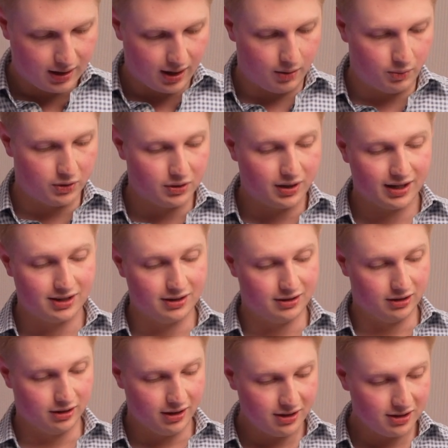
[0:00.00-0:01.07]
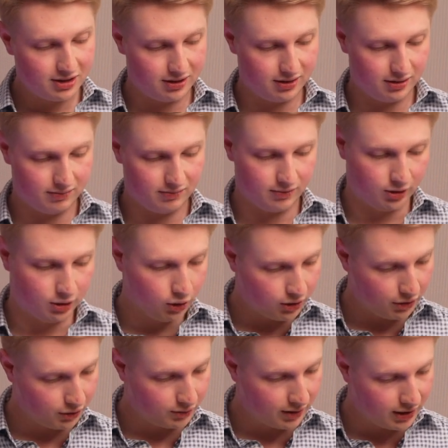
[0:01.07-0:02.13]
and when you get into Nice,
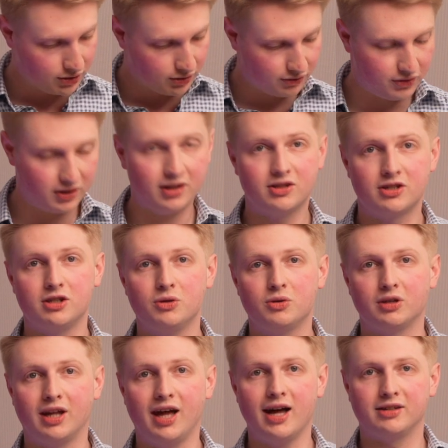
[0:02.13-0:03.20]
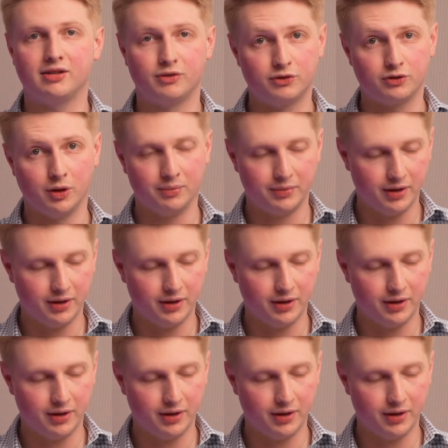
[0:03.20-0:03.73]
look at the range of things that you can add from